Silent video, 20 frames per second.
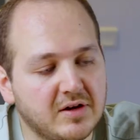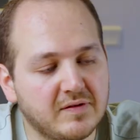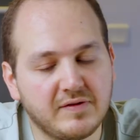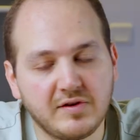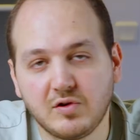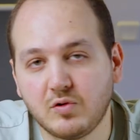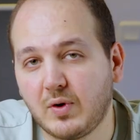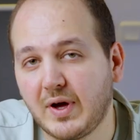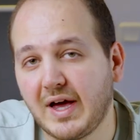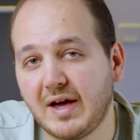If
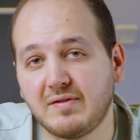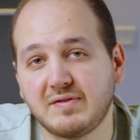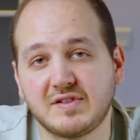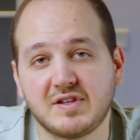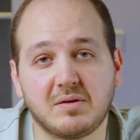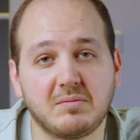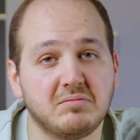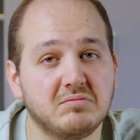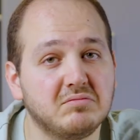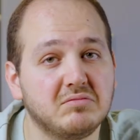you have
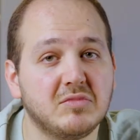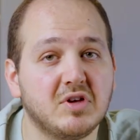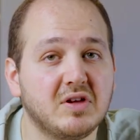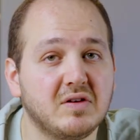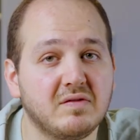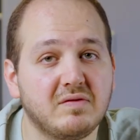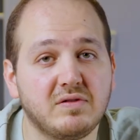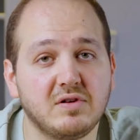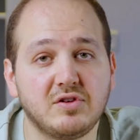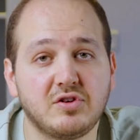some
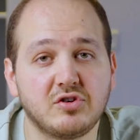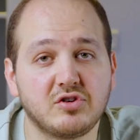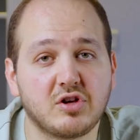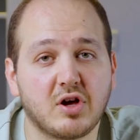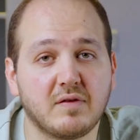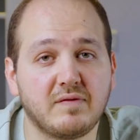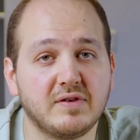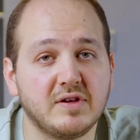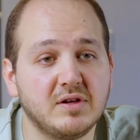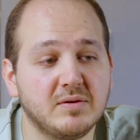filtered
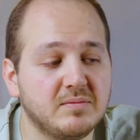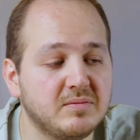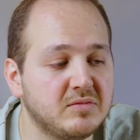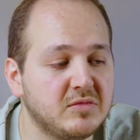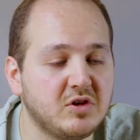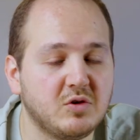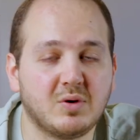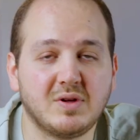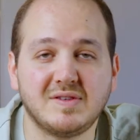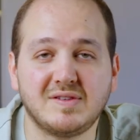coffee,
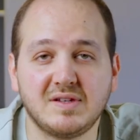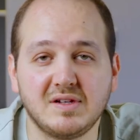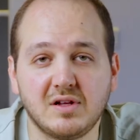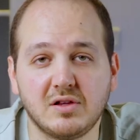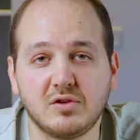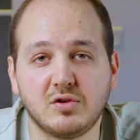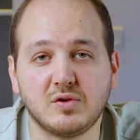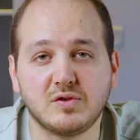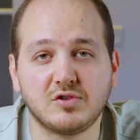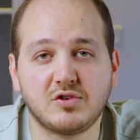you want single
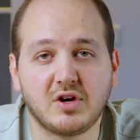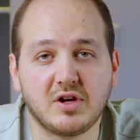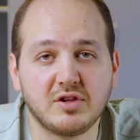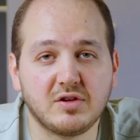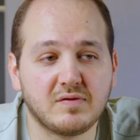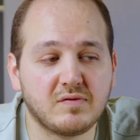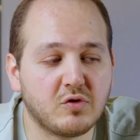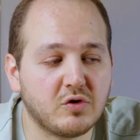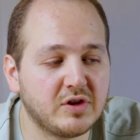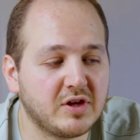dose
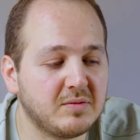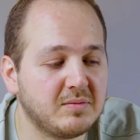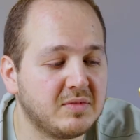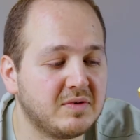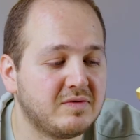grinder for them.